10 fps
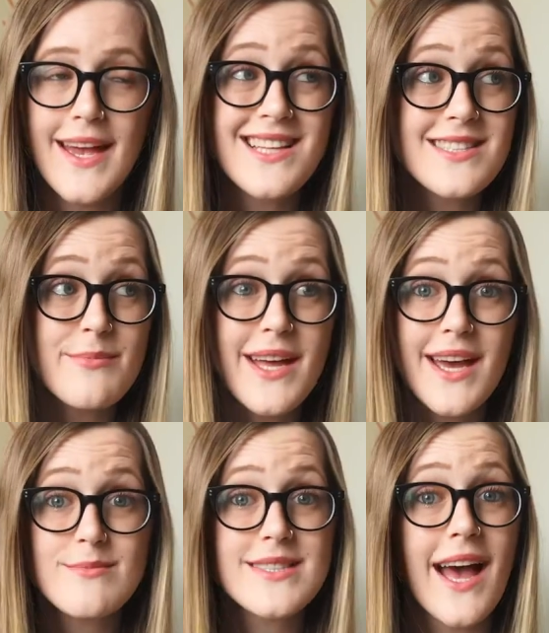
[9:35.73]
and
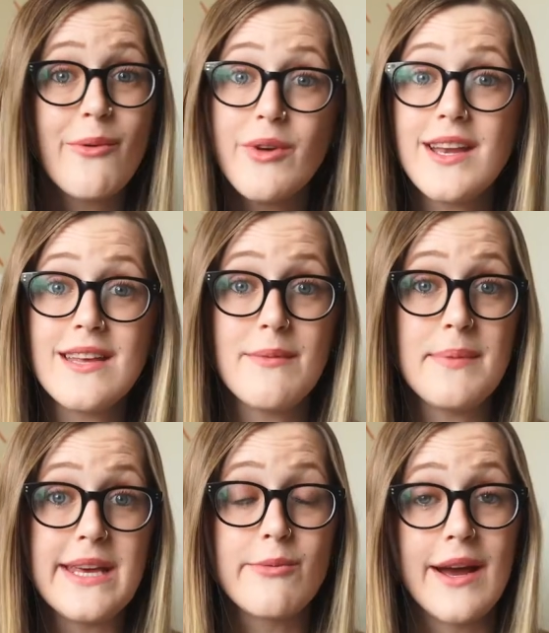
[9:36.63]
sometimes I wouldn't even
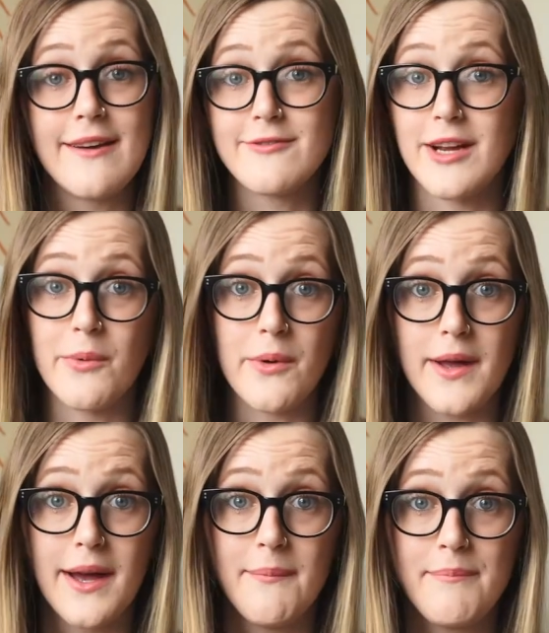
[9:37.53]
pee right after I
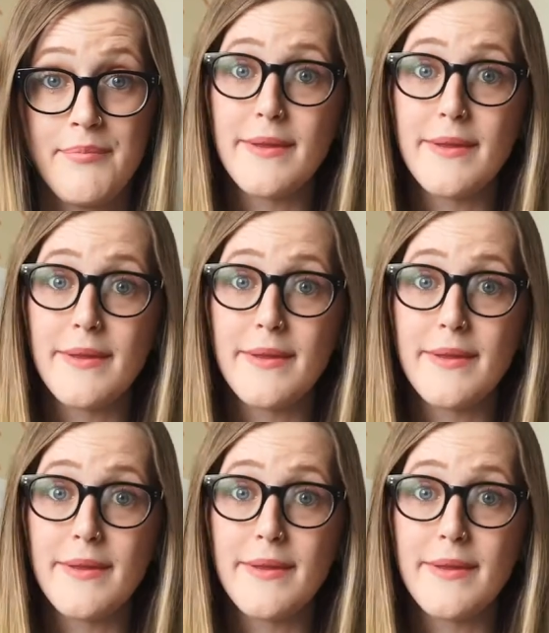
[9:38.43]
woke up.